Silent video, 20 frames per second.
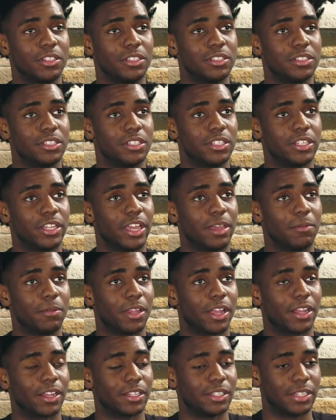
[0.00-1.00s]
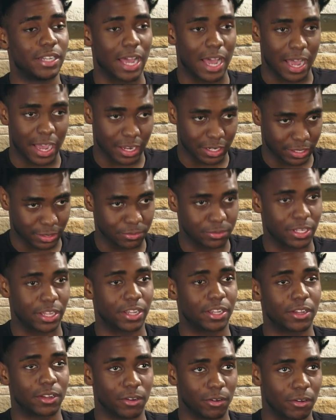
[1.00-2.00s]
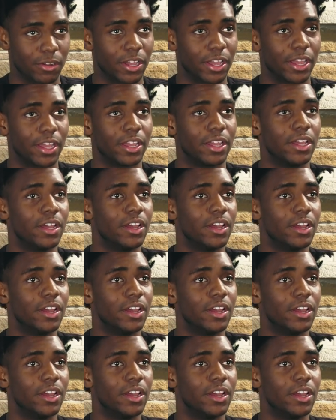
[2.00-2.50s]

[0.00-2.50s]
He, he gave me like a nod. He was like, okay.